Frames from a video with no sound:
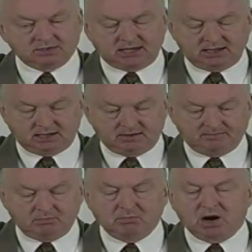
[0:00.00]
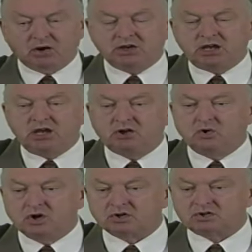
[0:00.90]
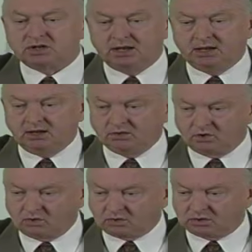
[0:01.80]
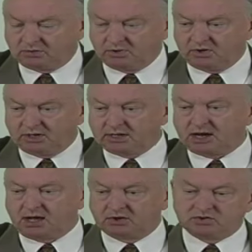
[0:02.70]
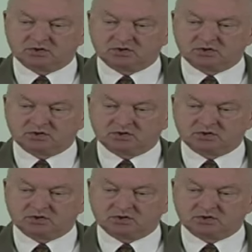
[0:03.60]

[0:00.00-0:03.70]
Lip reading: a marquee course in the local community college.